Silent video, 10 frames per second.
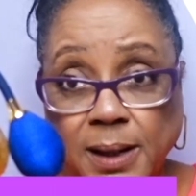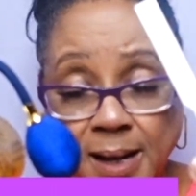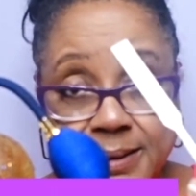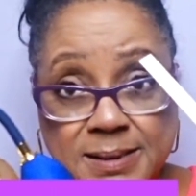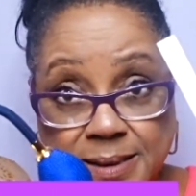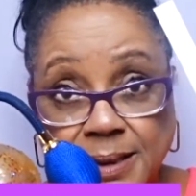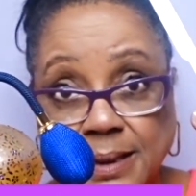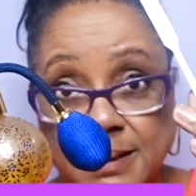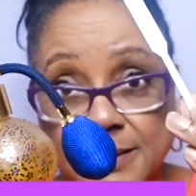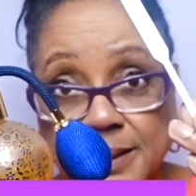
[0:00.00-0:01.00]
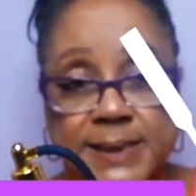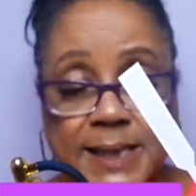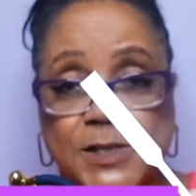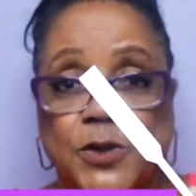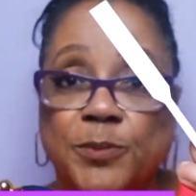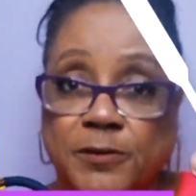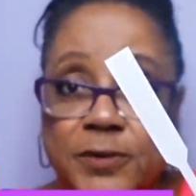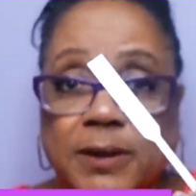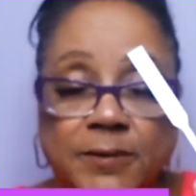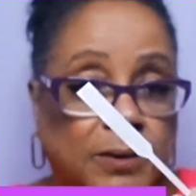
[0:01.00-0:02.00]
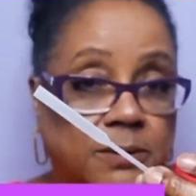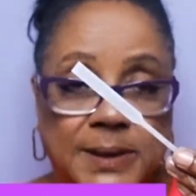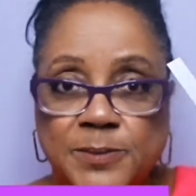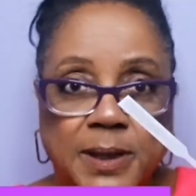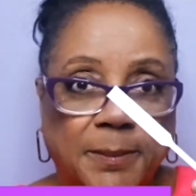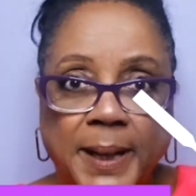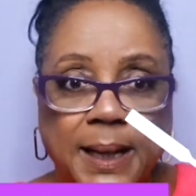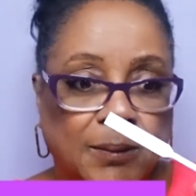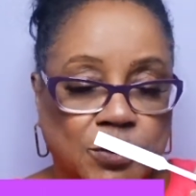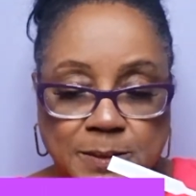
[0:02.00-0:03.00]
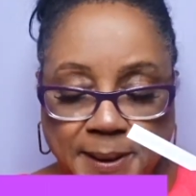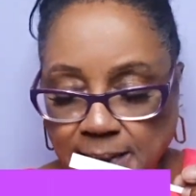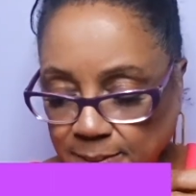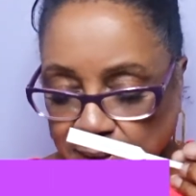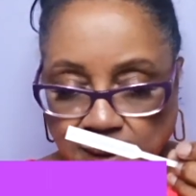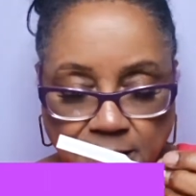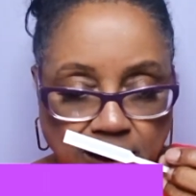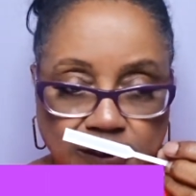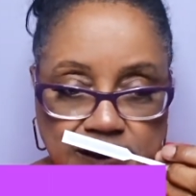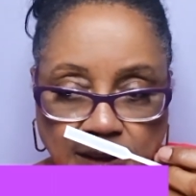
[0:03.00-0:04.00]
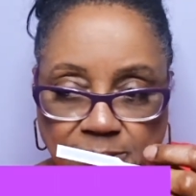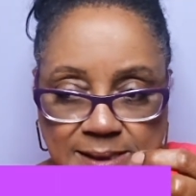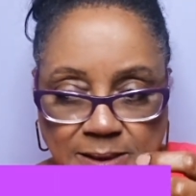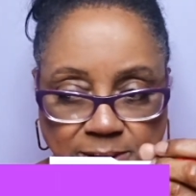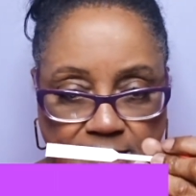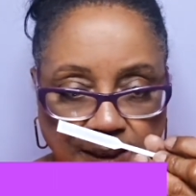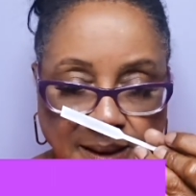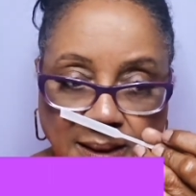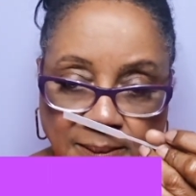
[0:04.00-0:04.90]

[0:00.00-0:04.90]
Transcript: on the stick, the test strip in front of you, was a pain in the butt on the other one. So let me see what I think.